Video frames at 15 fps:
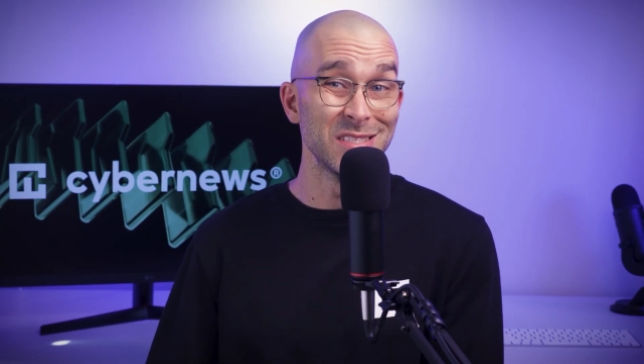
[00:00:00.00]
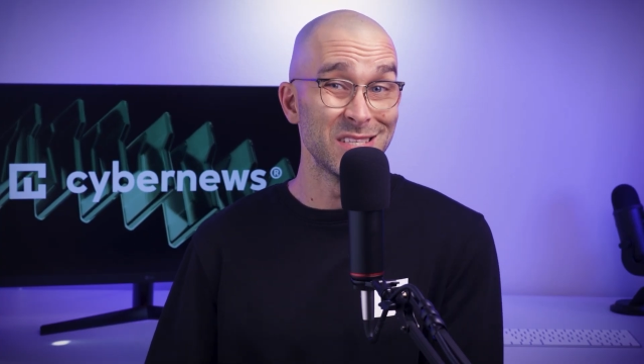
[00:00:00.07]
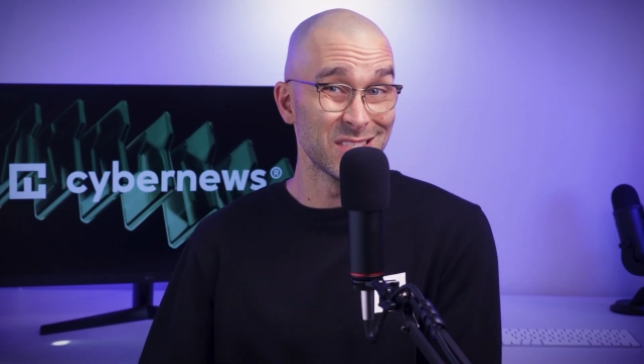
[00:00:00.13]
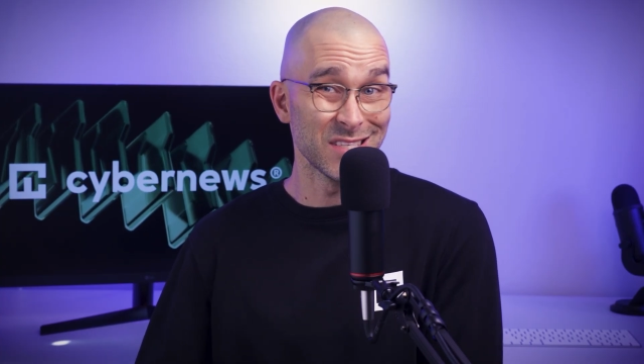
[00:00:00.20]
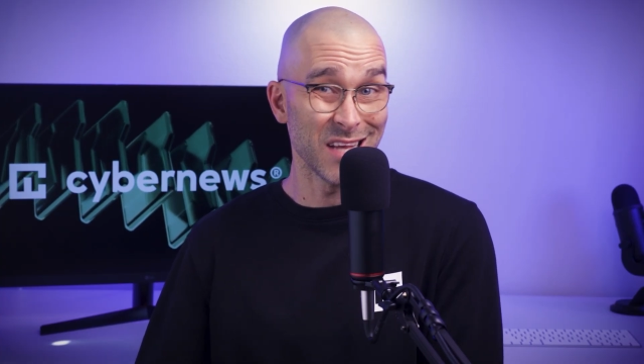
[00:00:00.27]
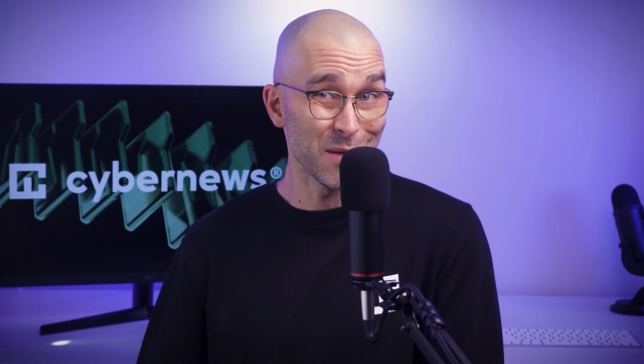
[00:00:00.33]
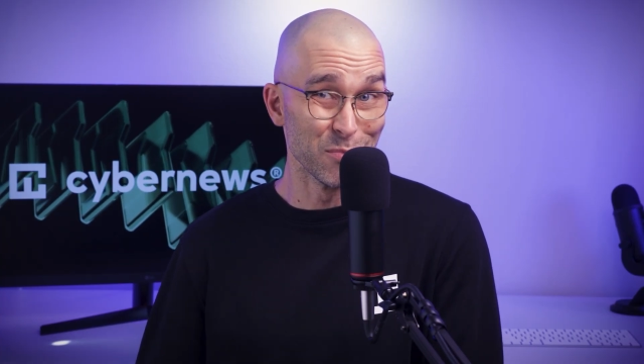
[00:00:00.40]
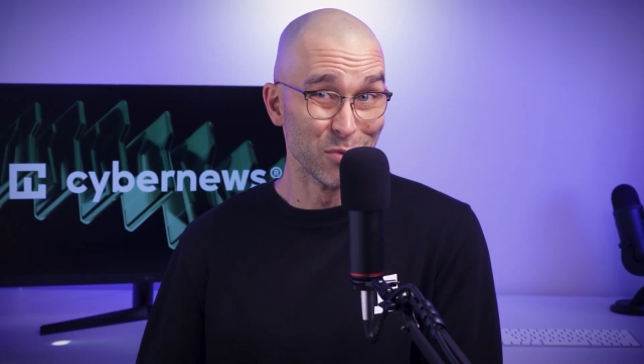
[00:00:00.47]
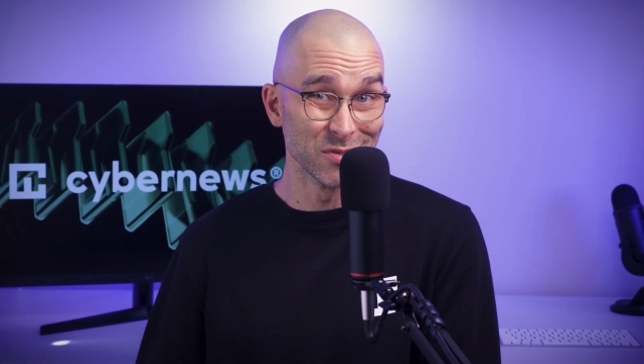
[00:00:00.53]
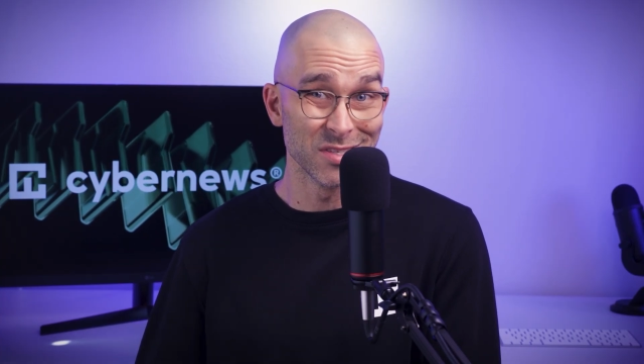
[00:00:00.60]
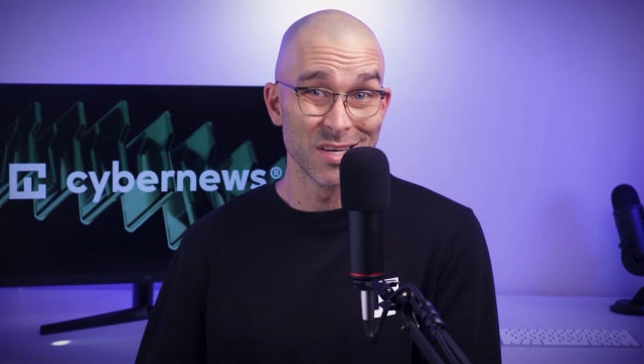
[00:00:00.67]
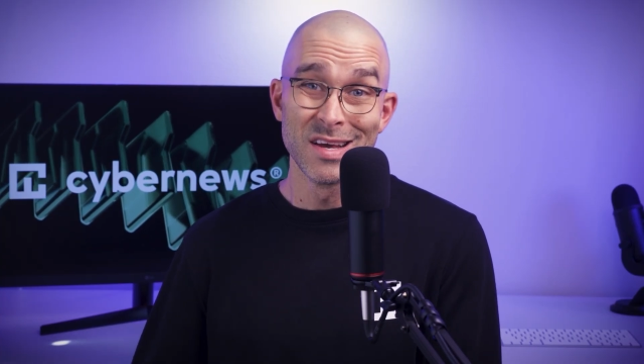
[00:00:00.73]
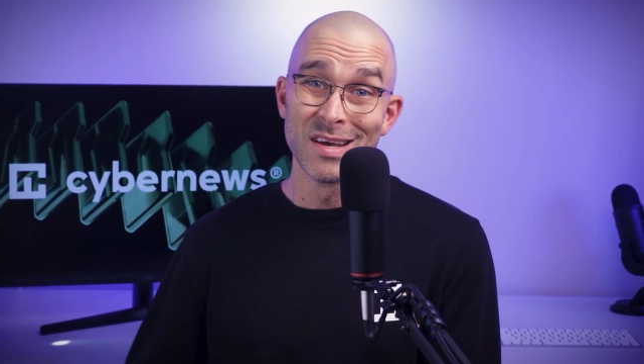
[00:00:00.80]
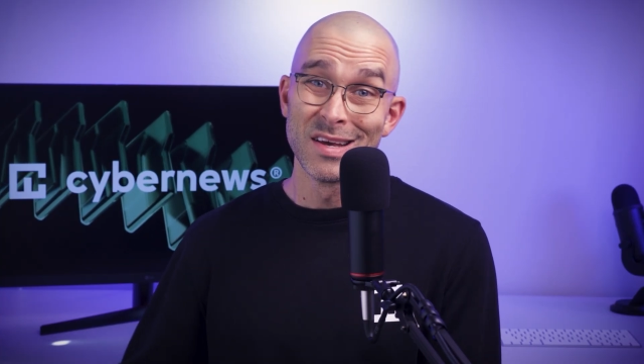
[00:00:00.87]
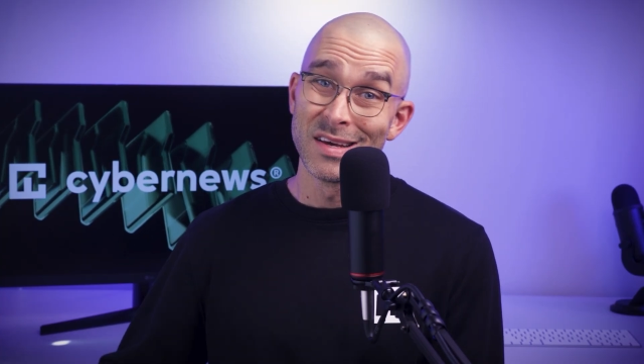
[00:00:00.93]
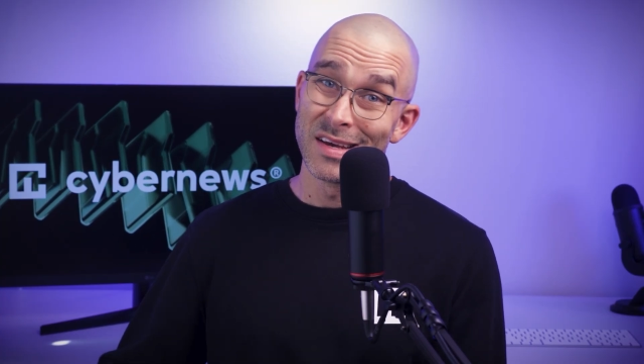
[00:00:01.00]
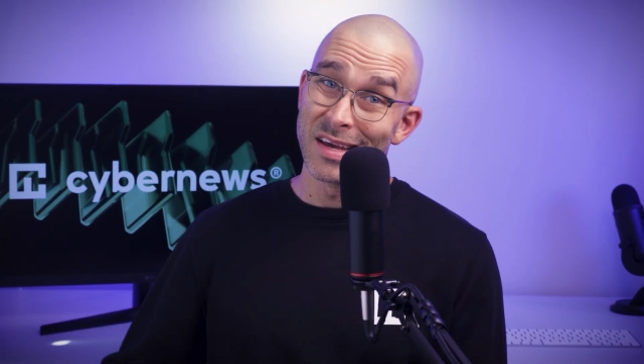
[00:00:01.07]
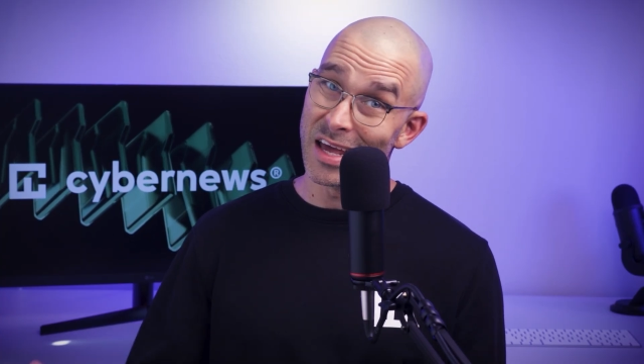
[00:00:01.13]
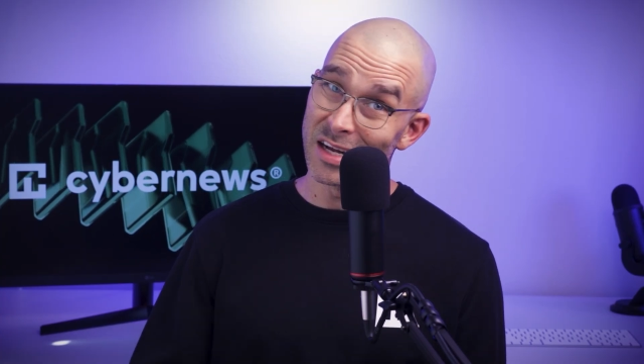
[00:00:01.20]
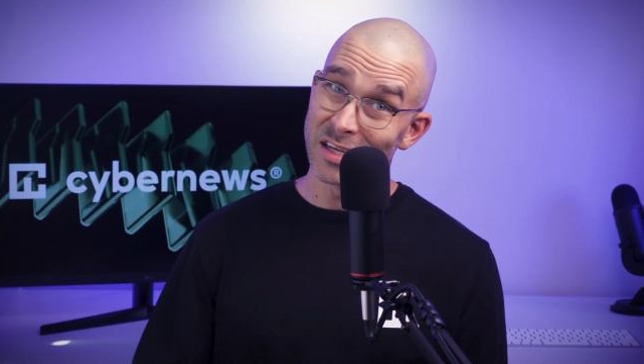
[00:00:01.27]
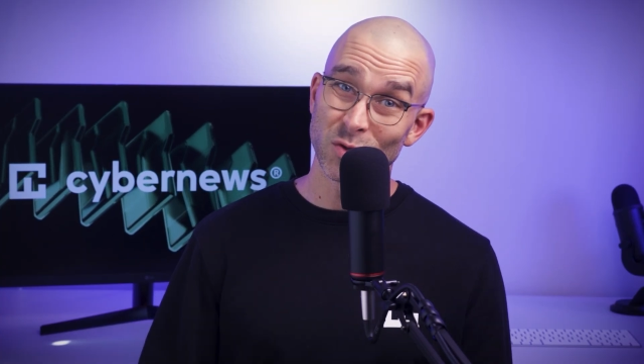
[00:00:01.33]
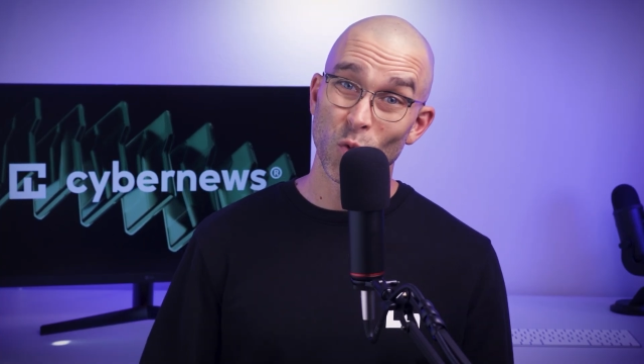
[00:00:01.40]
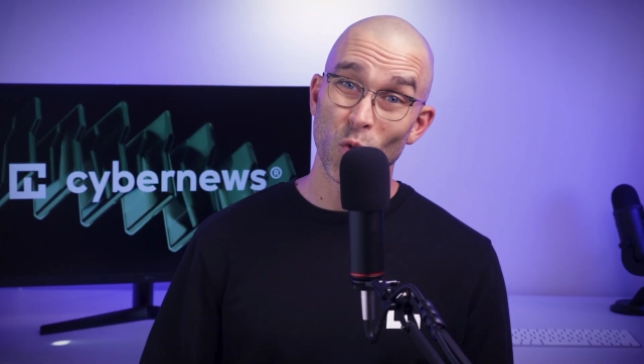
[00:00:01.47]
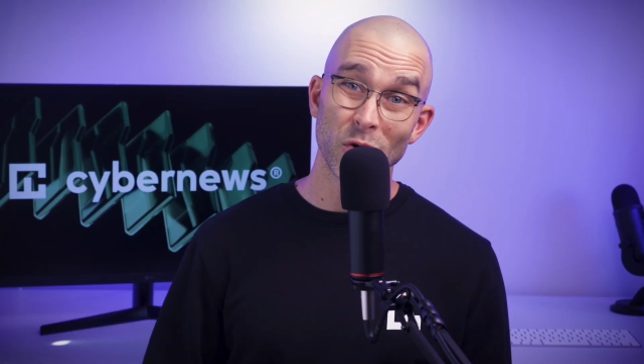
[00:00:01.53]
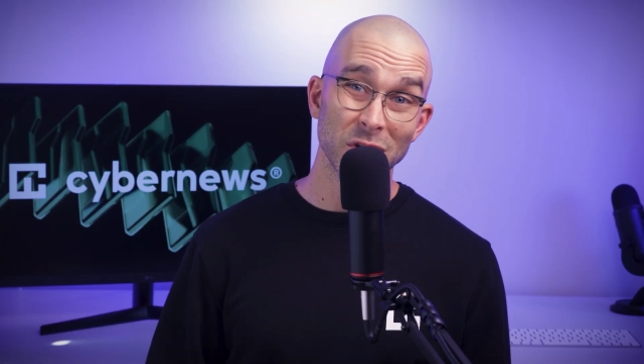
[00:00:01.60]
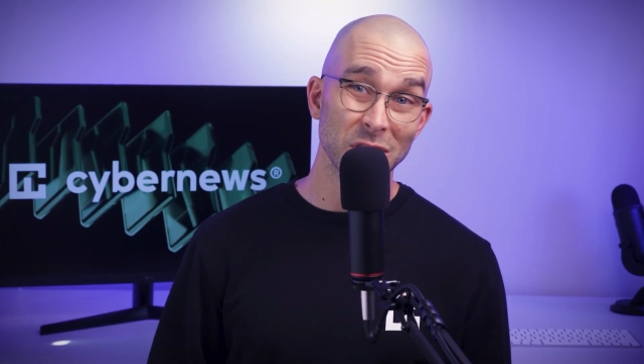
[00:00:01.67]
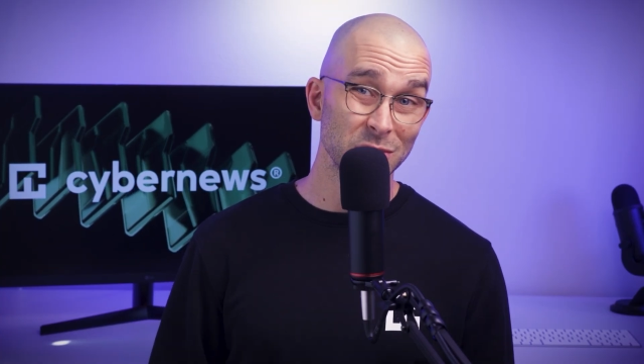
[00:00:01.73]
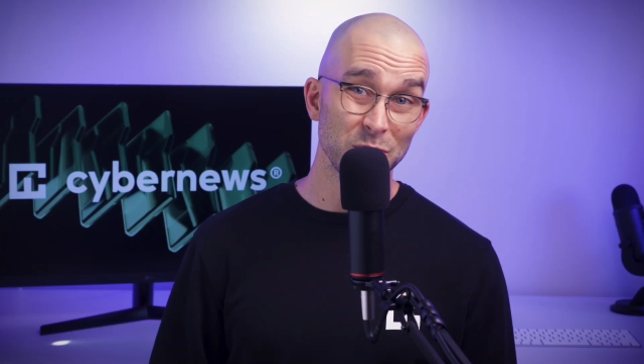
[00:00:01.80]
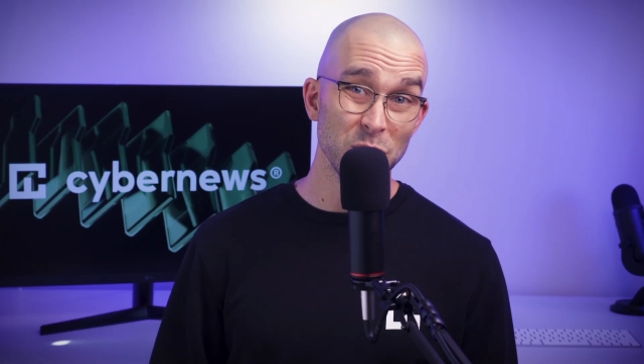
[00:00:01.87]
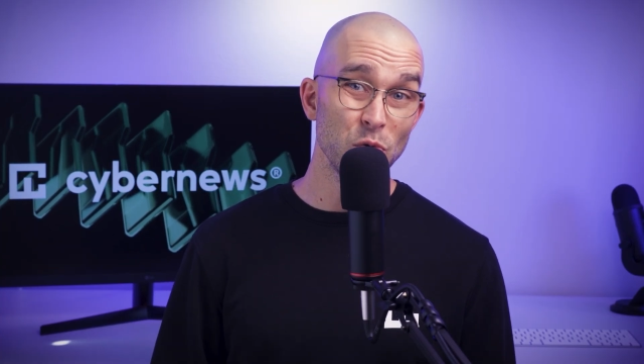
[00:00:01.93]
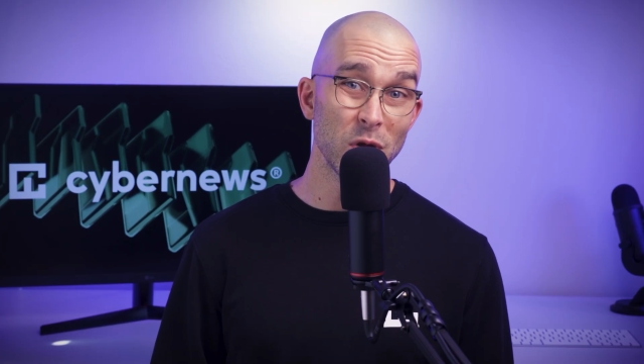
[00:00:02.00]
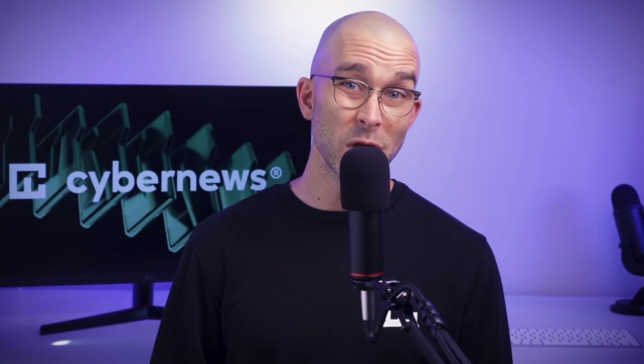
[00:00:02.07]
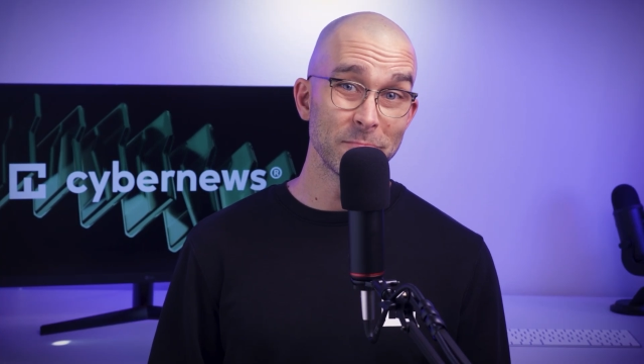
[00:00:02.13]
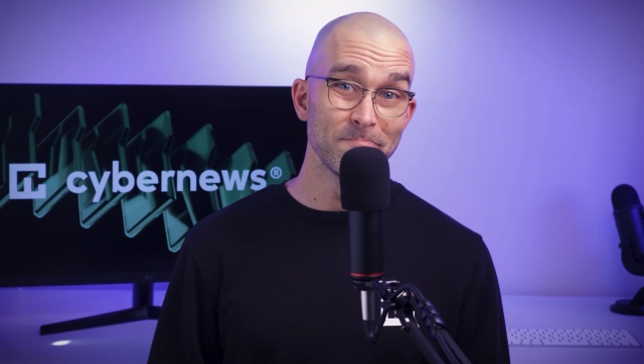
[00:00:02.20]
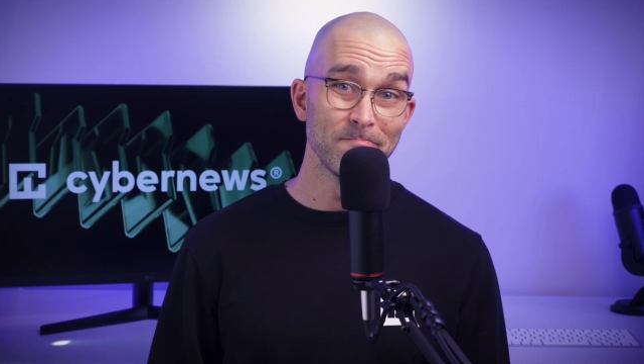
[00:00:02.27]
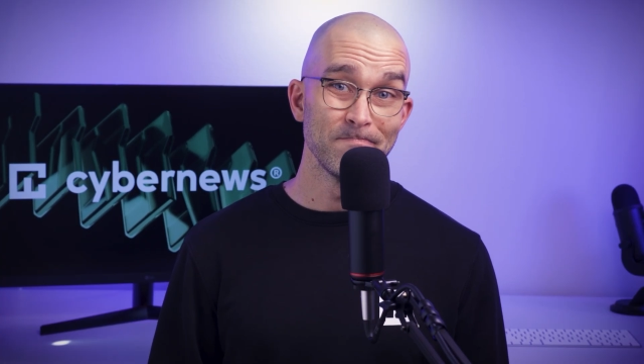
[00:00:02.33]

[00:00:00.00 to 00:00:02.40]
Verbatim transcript: disabled and its warnings muted.